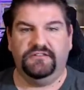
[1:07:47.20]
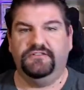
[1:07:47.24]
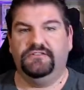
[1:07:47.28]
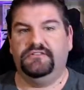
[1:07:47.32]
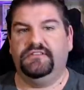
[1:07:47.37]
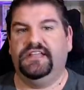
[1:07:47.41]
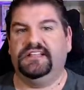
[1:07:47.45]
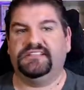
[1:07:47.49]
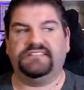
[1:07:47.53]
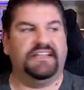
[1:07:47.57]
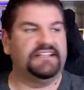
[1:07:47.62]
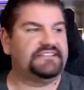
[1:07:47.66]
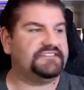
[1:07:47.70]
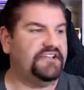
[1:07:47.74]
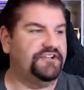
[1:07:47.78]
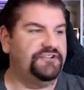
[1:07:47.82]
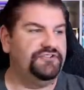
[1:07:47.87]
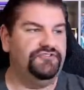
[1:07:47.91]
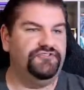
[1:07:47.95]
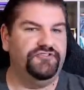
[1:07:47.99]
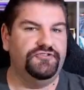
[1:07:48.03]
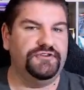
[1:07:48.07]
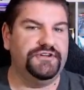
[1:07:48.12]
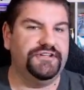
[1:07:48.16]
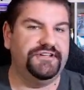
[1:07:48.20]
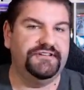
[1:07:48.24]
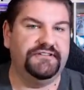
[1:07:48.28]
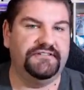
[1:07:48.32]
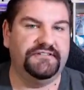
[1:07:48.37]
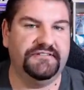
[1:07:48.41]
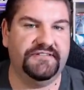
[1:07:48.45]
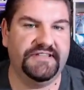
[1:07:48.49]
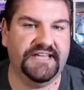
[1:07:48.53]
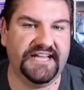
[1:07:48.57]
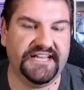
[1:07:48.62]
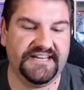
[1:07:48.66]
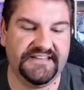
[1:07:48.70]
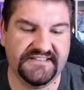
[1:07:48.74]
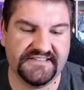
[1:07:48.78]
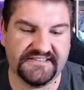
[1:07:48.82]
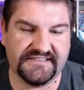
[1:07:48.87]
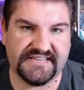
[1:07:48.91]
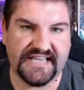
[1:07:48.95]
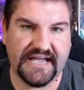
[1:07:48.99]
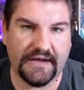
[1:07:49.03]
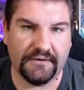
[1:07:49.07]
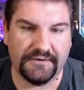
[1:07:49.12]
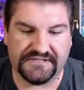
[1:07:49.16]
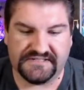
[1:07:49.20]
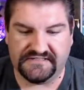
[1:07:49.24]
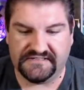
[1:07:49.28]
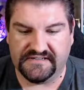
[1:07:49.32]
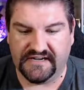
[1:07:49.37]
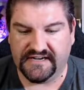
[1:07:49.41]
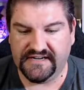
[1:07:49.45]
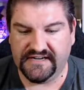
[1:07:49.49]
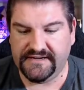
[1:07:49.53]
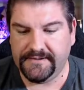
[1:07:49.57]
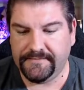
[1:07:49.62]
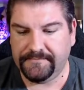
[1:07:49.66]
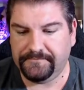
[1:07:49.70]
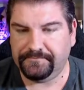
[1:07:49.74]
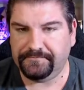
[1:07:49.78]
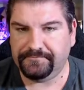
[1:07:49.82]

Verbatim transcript: that, that's how you do it. That is how it's done.